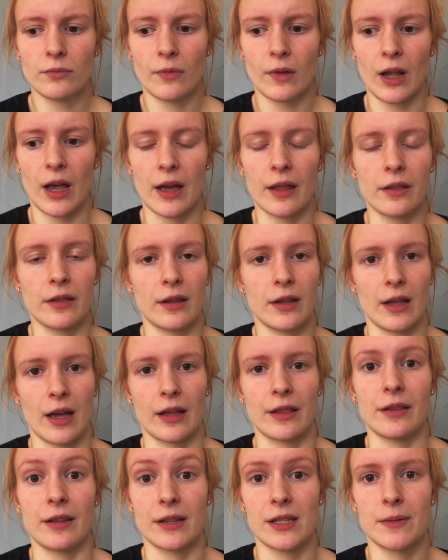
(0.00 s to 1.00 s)
And
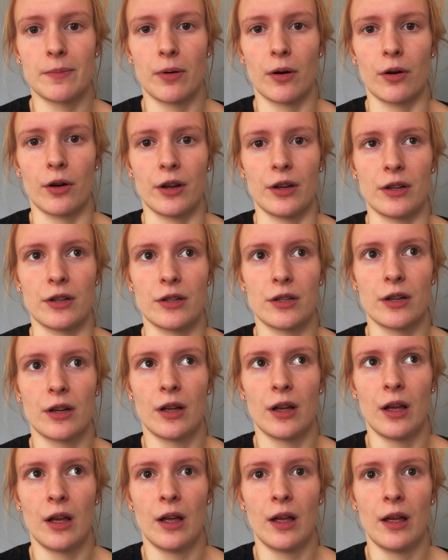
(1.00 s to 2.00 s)
at this point,
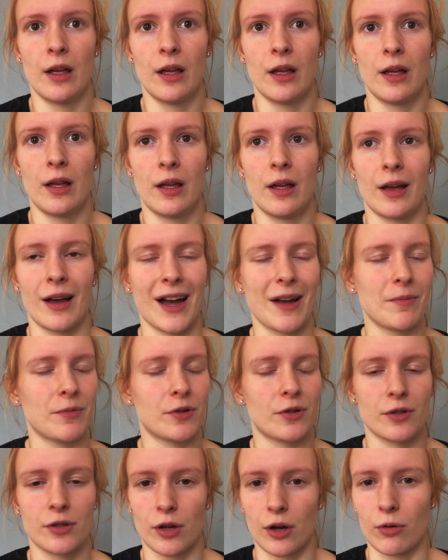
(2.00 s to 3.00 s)
I'm
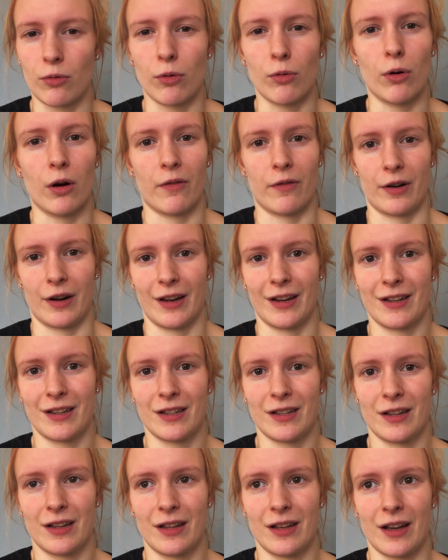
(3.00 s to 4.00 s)
so over
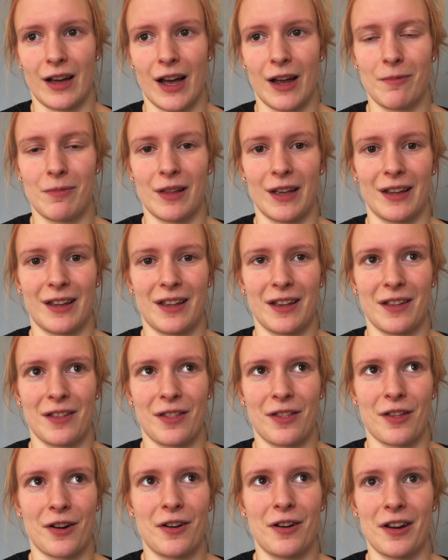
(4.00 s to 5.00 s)
it. I'm like
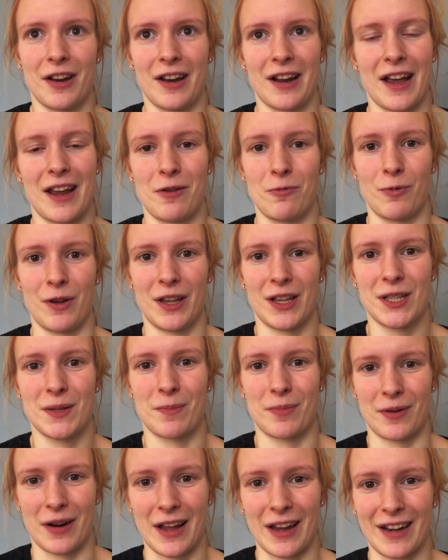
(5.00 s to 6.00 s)
39 weeks
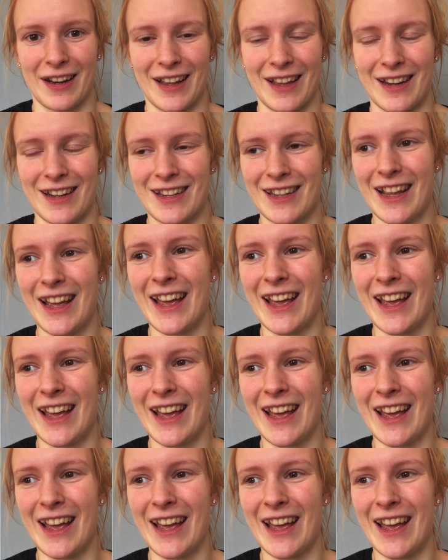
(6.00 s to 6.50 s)
pregnant,